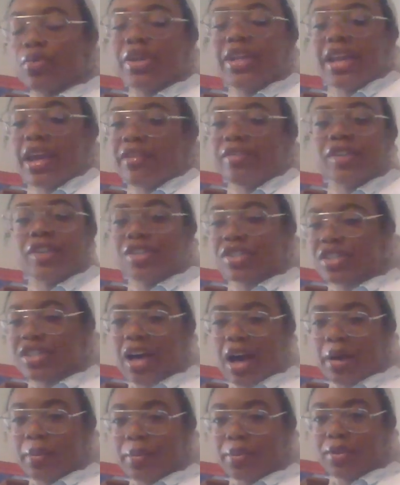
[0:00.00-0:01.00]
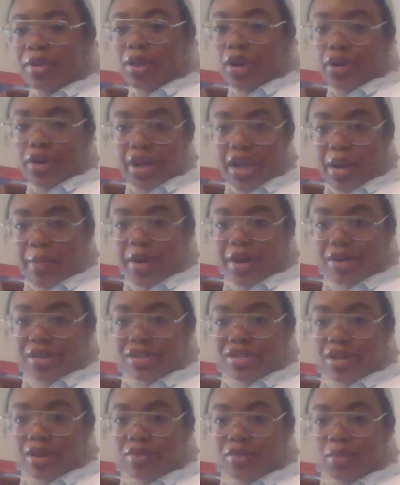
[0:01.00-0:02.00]
We never stop learning about
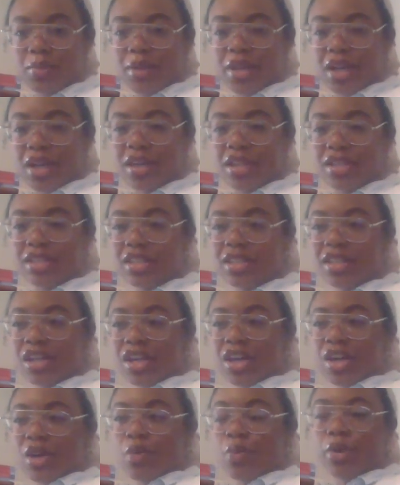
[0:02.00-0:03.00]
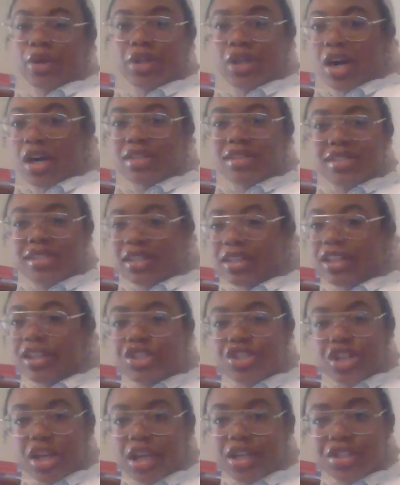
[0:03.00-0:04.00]
ourselves because we're constantly
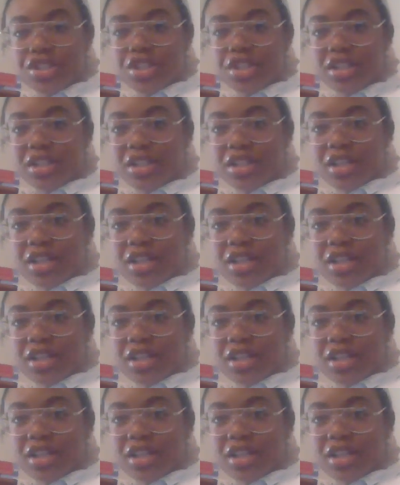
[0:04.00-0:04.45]
changing.